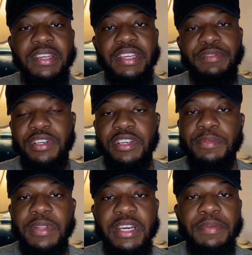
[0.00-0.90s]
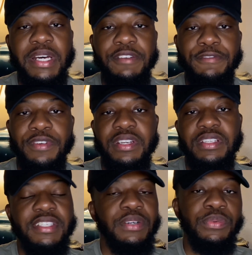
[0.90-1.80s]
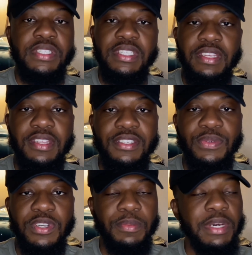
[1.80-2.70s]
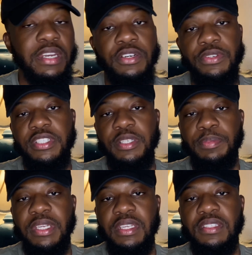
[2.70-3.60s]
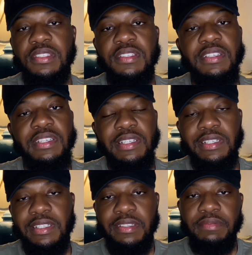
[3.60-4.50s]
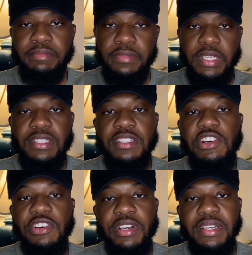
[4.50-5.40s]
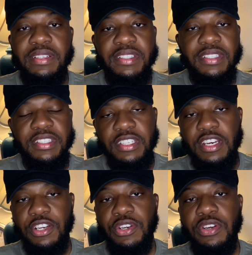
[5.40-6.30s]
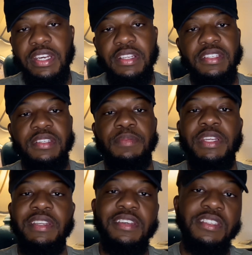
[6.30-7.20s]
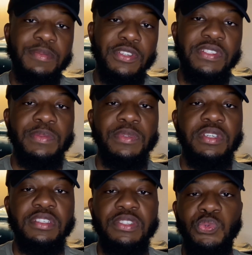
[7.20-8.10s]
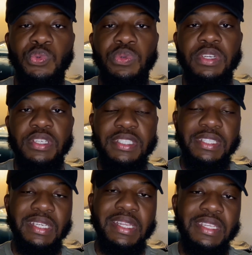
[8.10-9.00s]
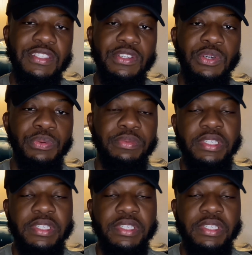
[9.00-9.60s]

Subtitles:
if you're gonna buy a fragrance, I wouldn't say this one, no matter how cheap it is. It's alright, it's not great, but it does smell similar to Sedley, so